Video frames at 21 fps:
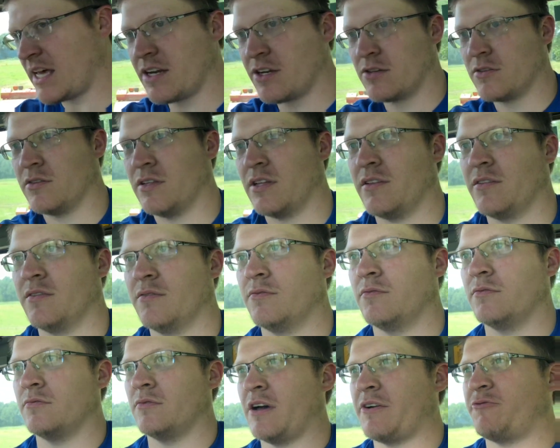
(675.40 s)
it,
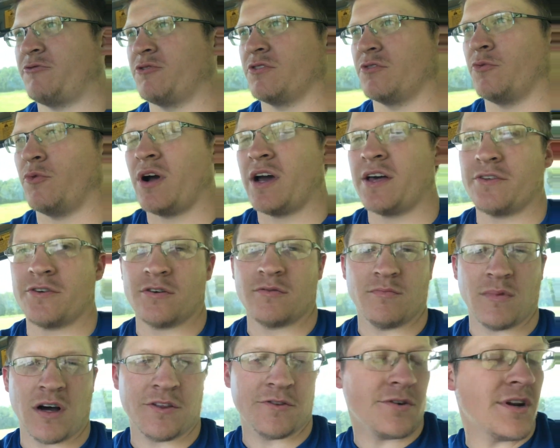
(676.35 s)
wait for the weather,
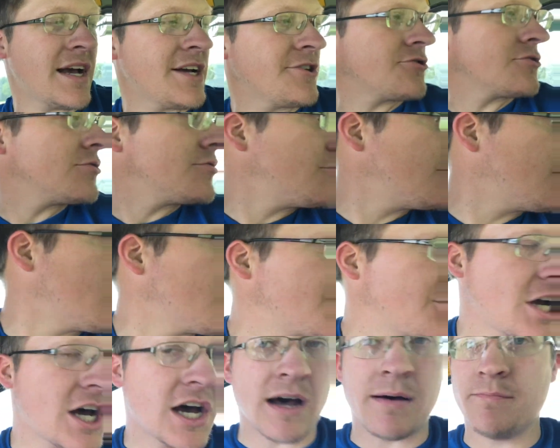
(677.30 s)
Mother Nature to do her
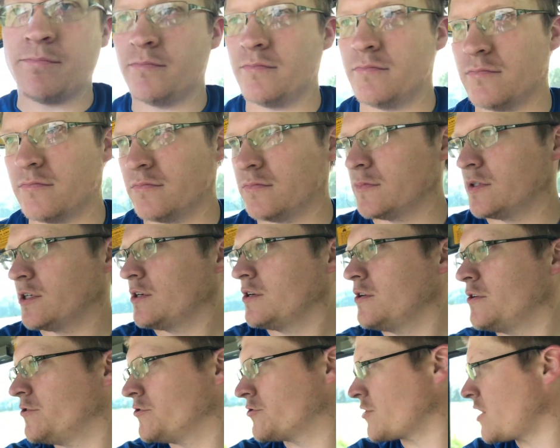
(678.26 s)
job.
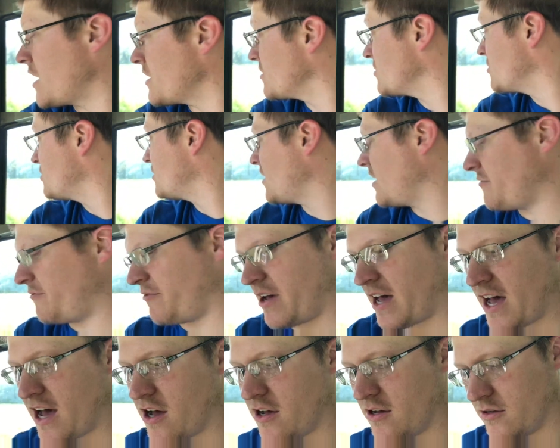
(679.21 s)
Dry this stuff
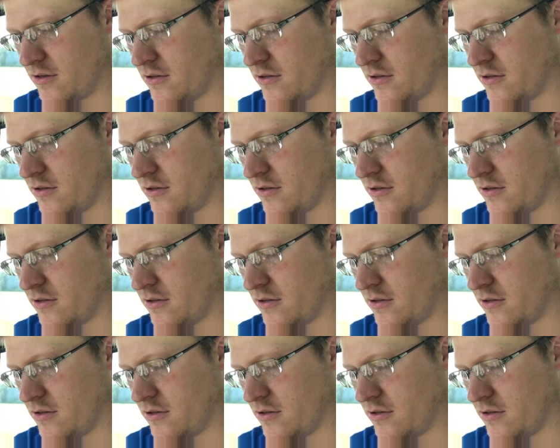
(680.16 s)
out.